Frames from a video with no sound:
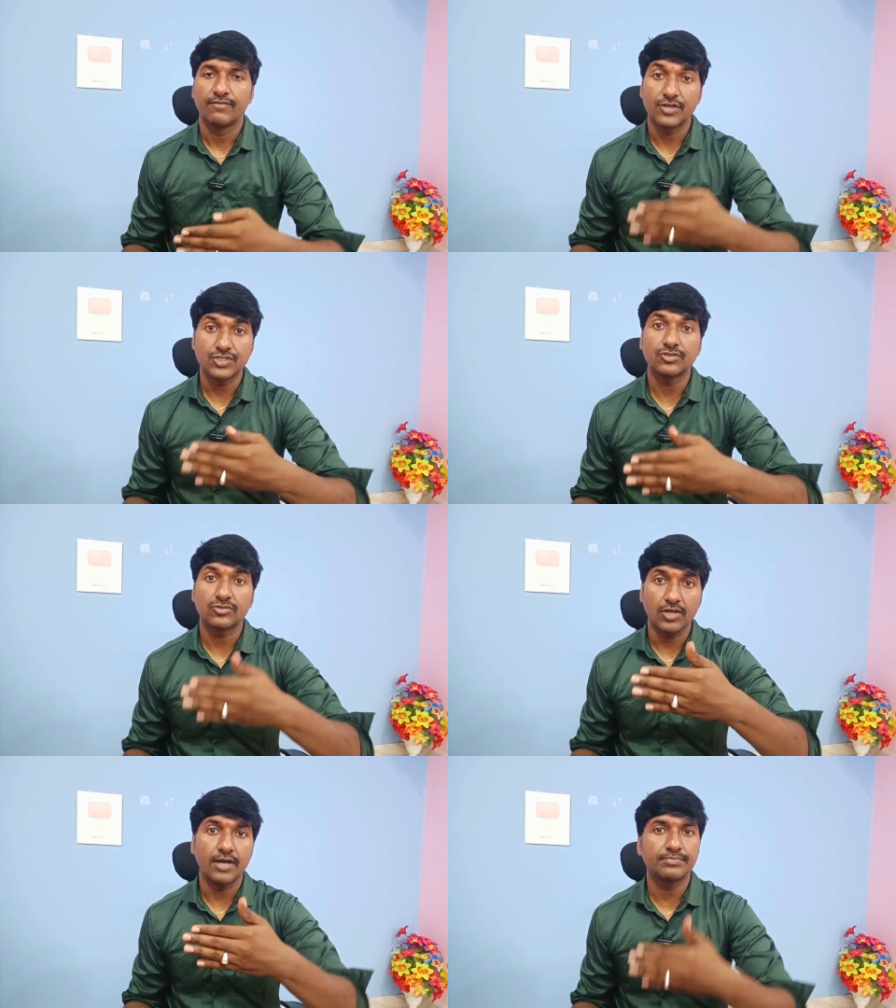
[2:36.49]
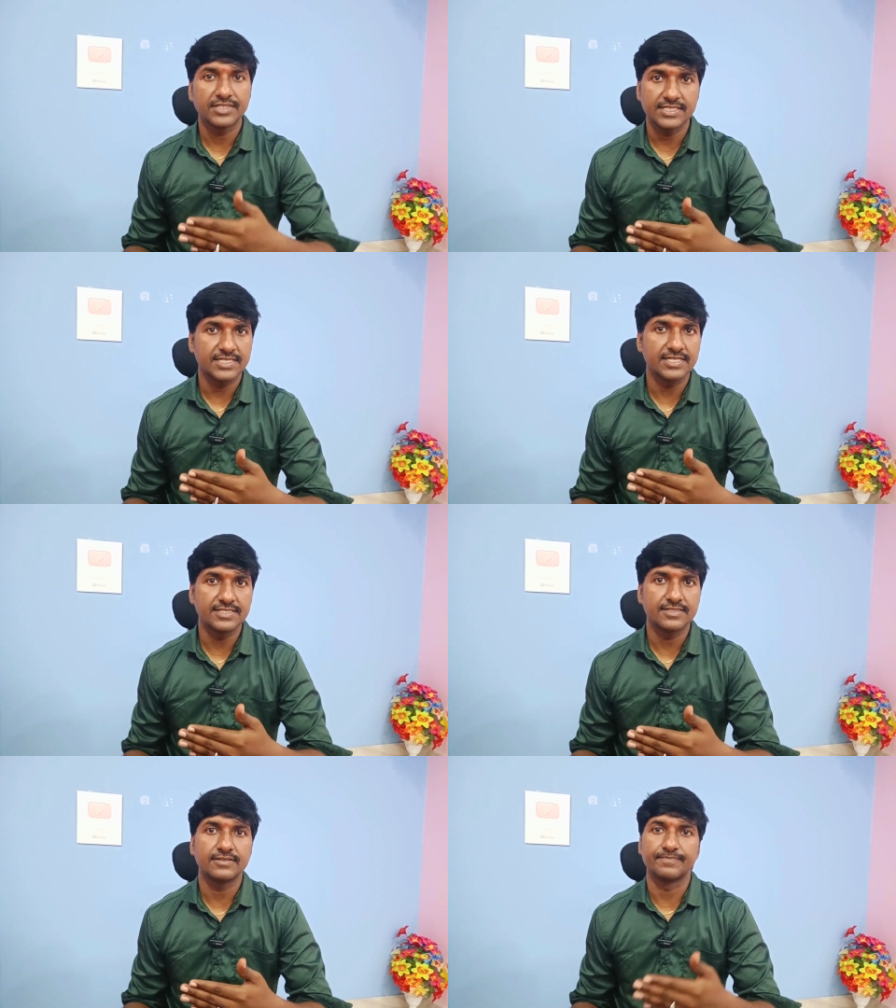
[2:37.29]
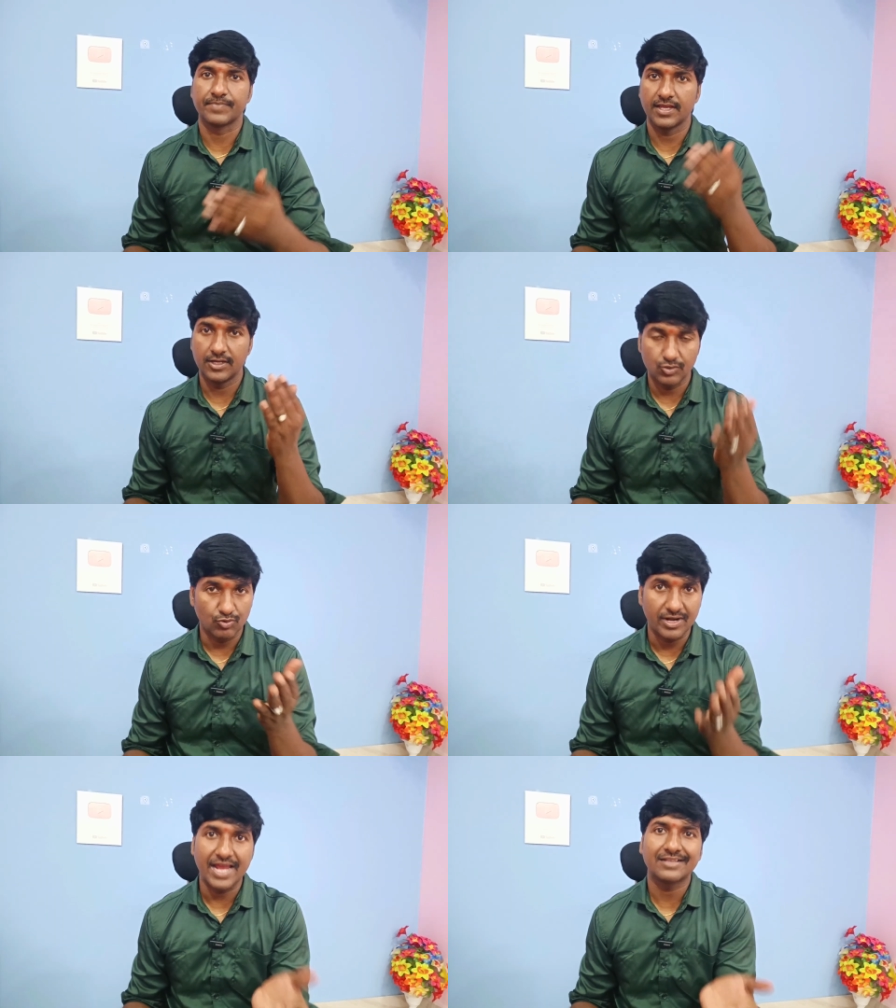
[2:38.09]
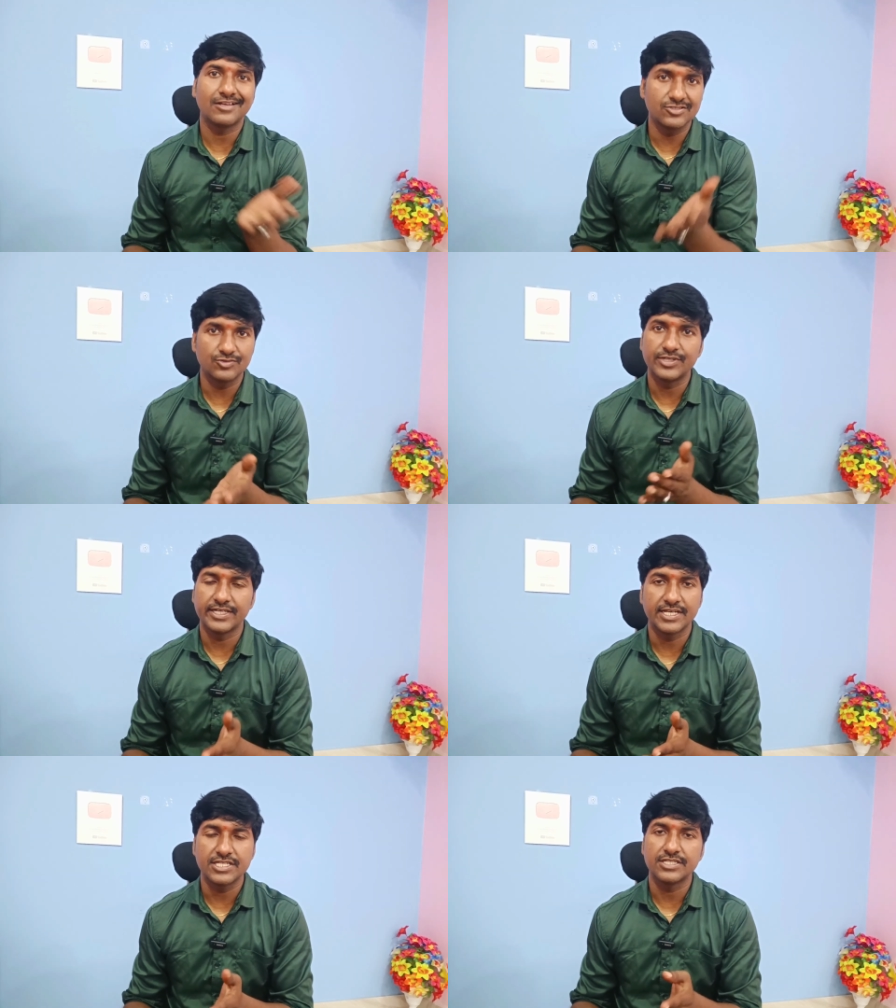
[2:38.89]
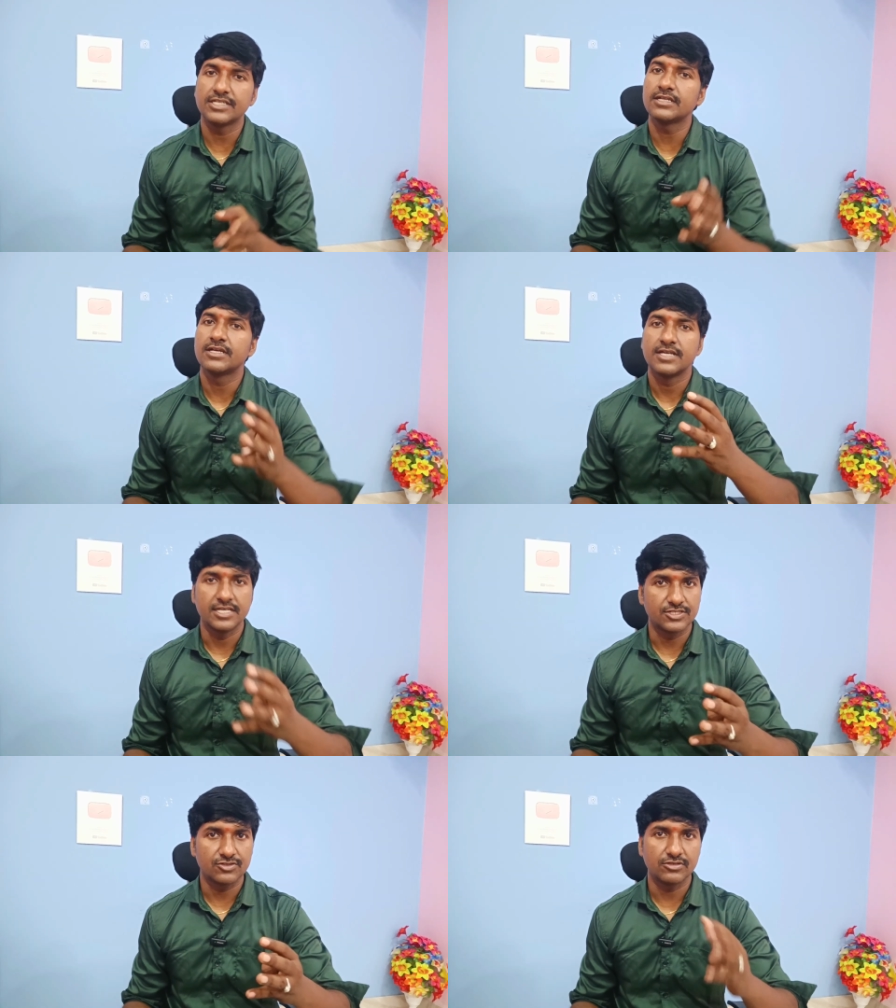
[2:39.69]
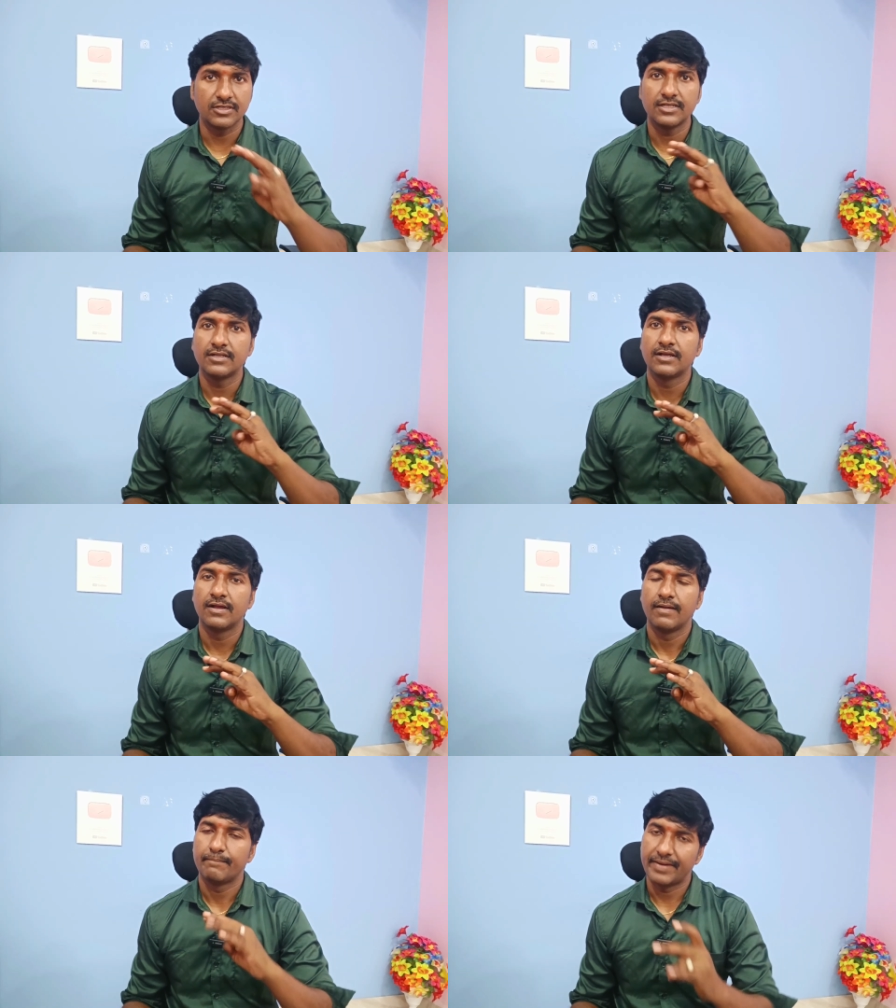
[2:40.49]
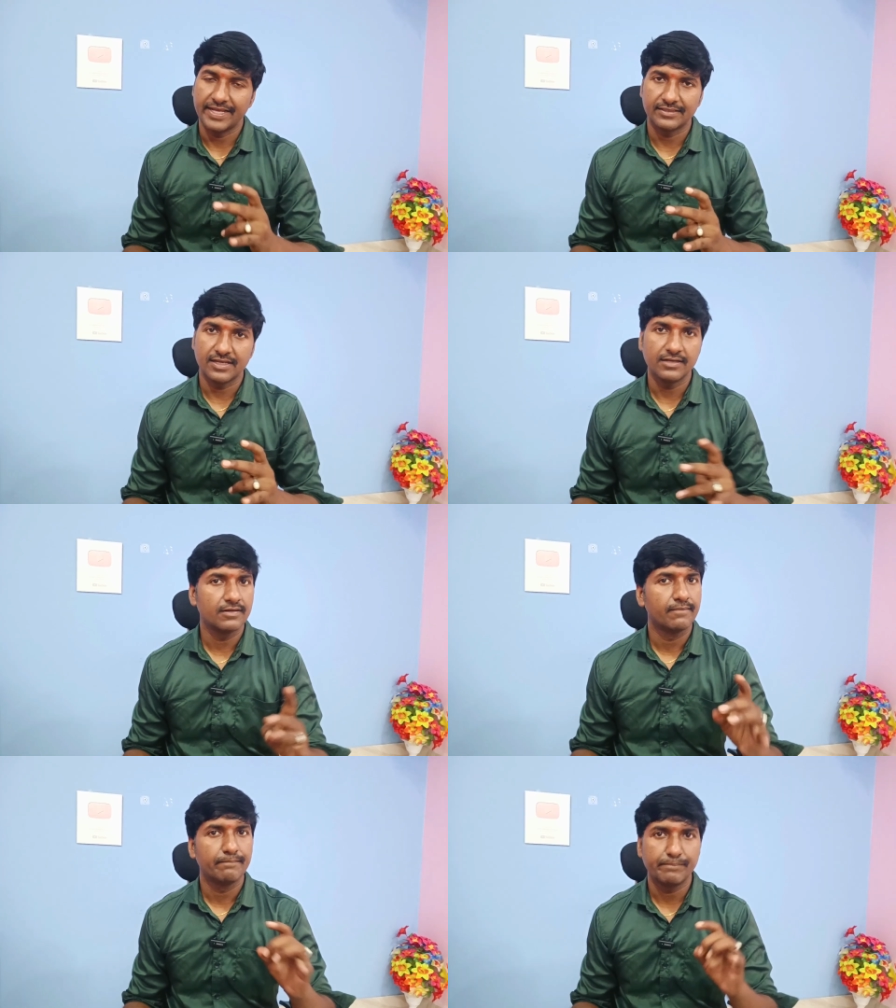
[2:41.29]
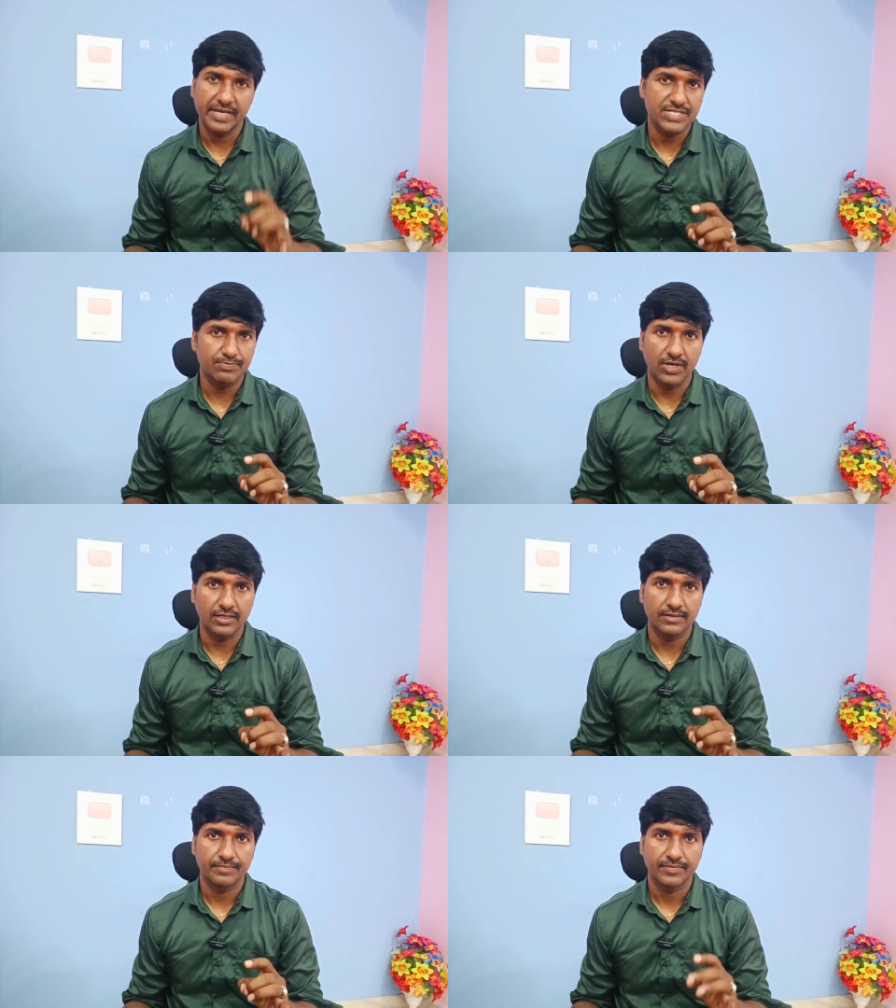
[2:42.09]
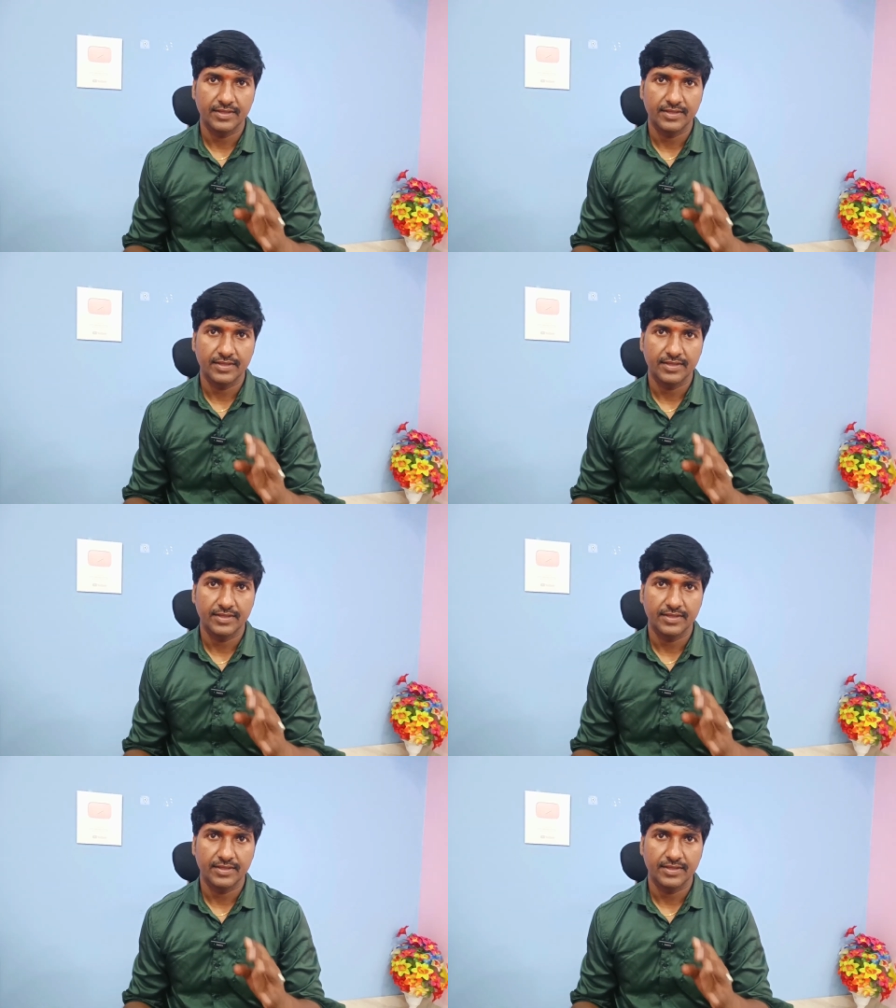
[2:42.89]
First top three skills to crack the Azure data engineer: SQL, Python, PySpark.